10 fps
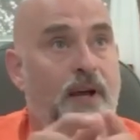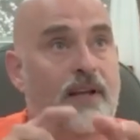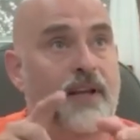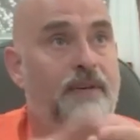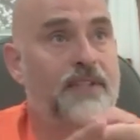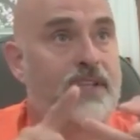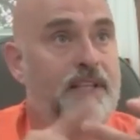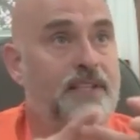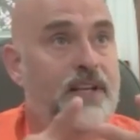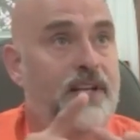give us
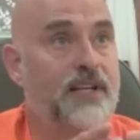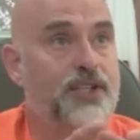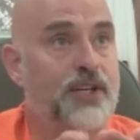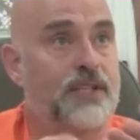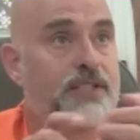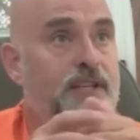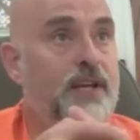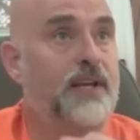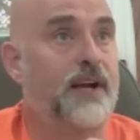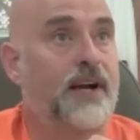these conditions,
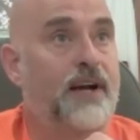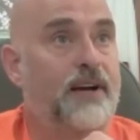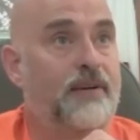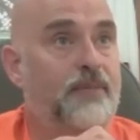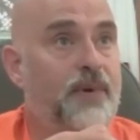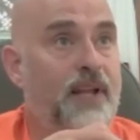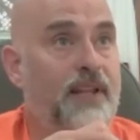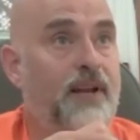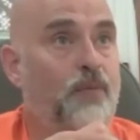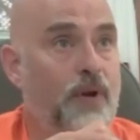and
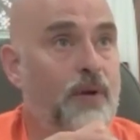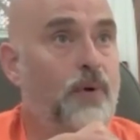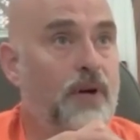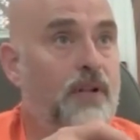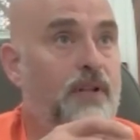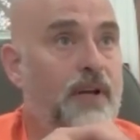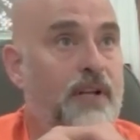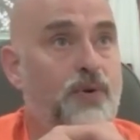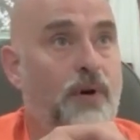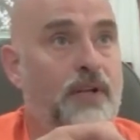then we will
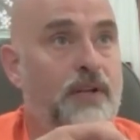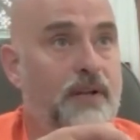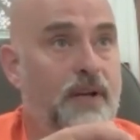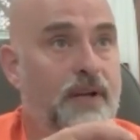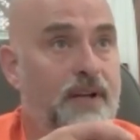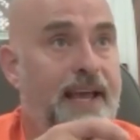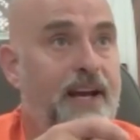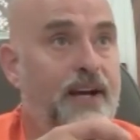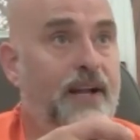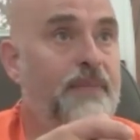join
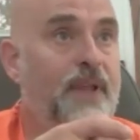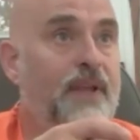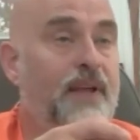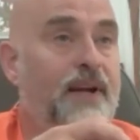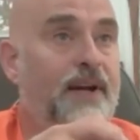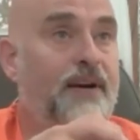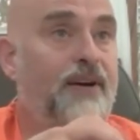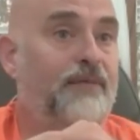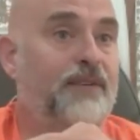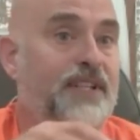Canada.
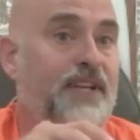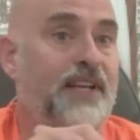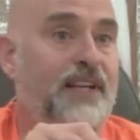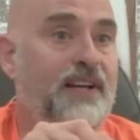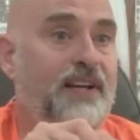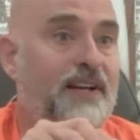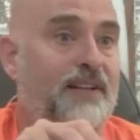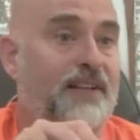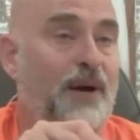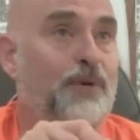Obviously,
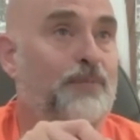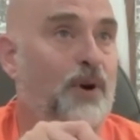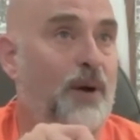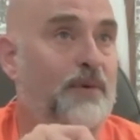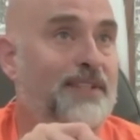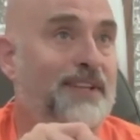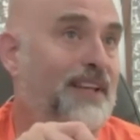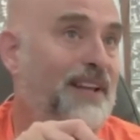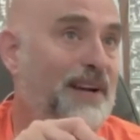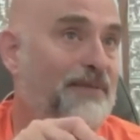that was promised and
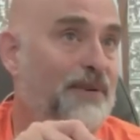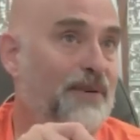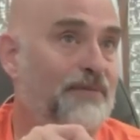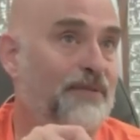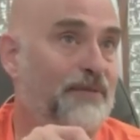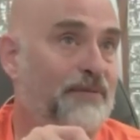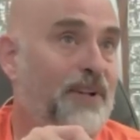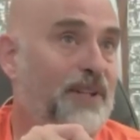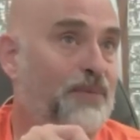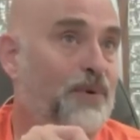then never
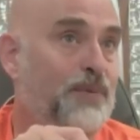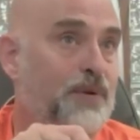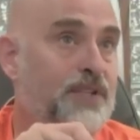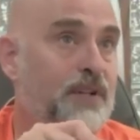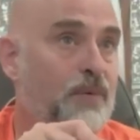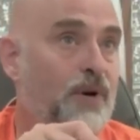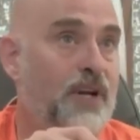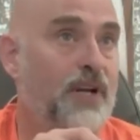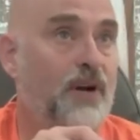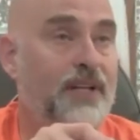fulfilled, which we're still
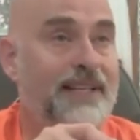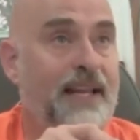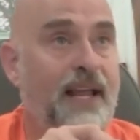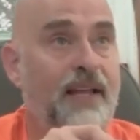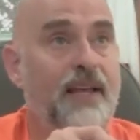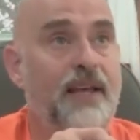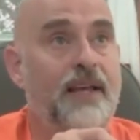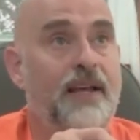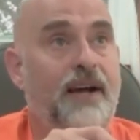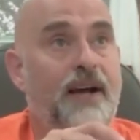working on today.
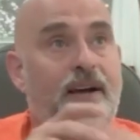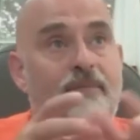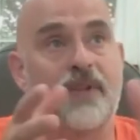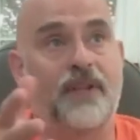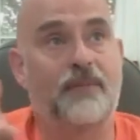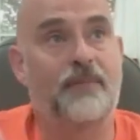The